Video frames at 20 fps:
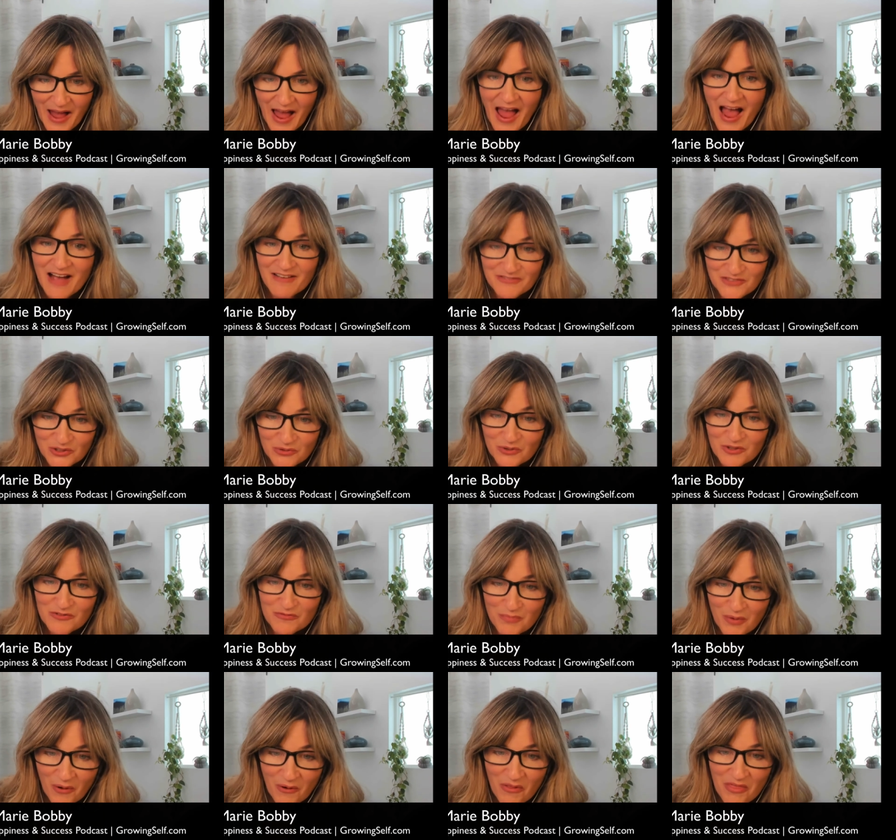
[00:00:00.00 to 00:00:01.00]
after we've
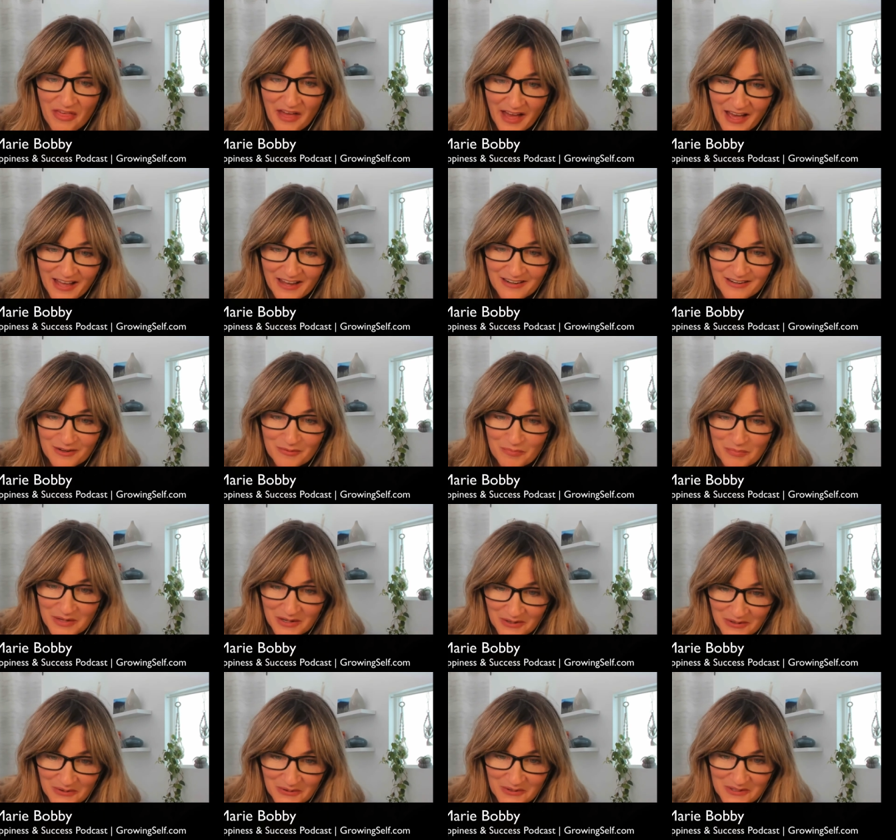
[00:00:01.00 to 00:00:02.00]
both had a
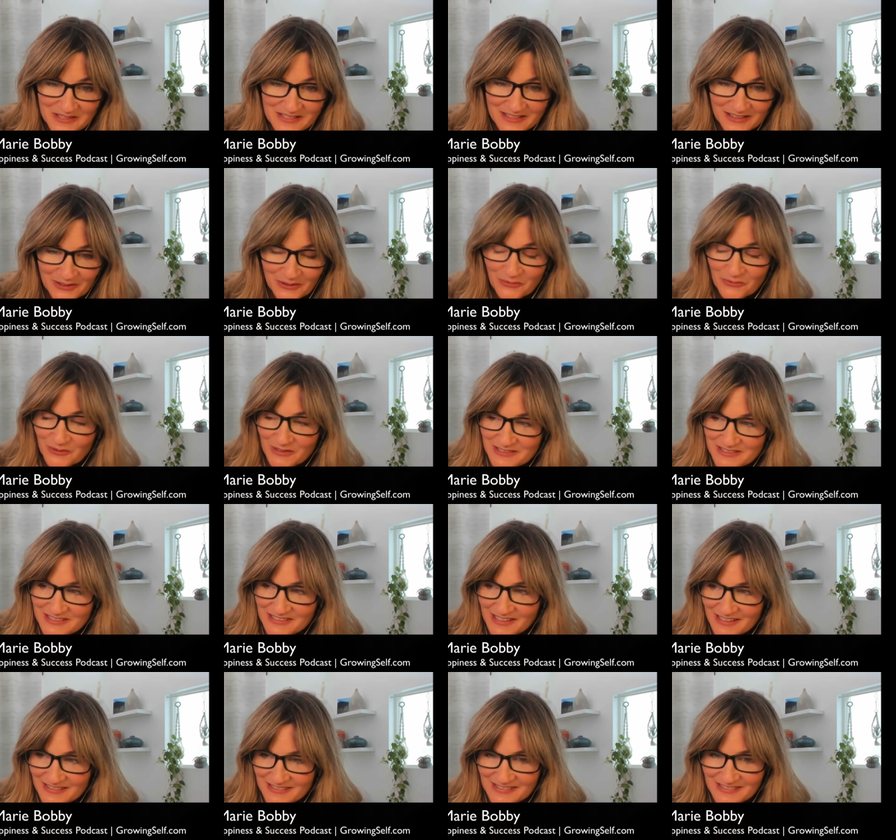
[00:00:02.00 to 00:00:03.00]
beer or two. We're
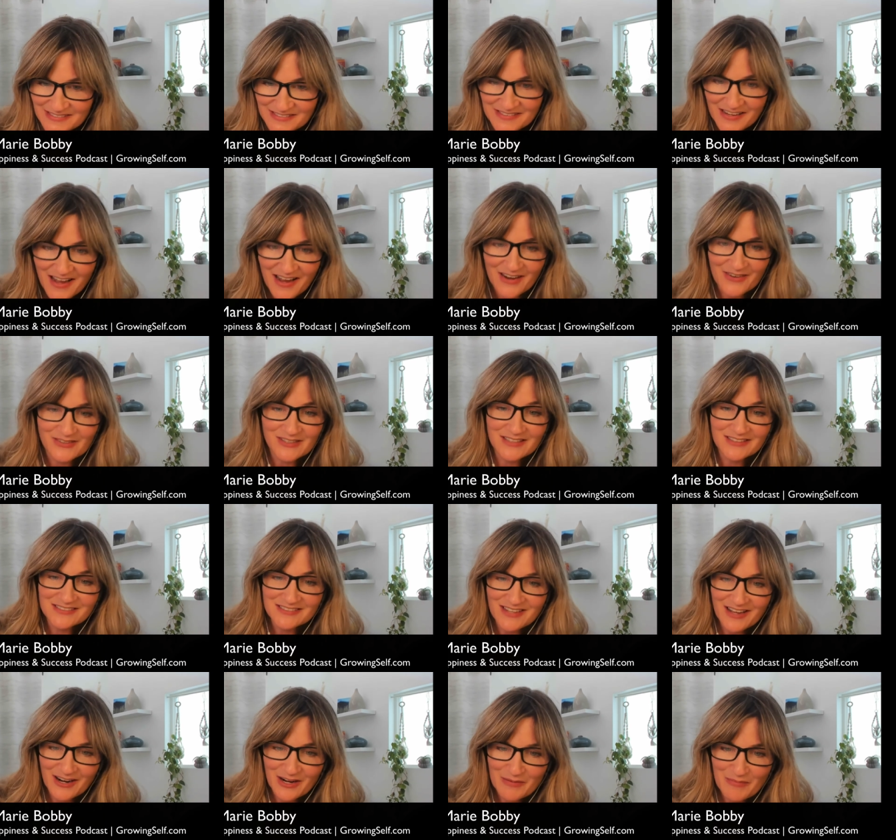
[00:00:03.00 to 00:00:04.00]
just not. We're going to
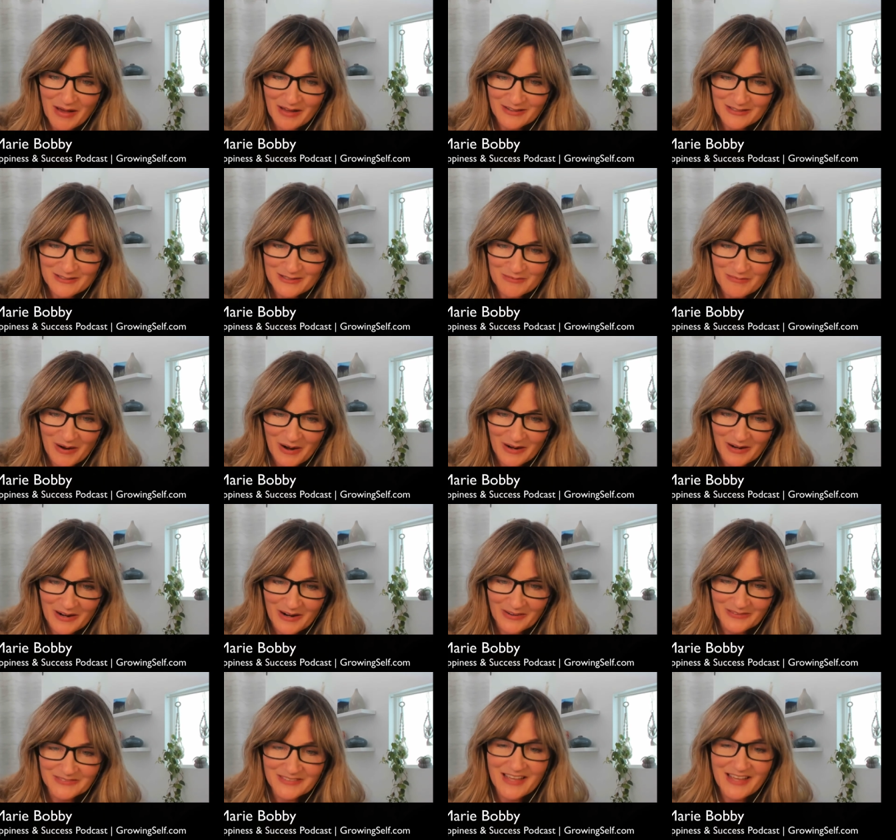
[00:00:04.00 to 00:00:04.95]
talk about it tomorrow.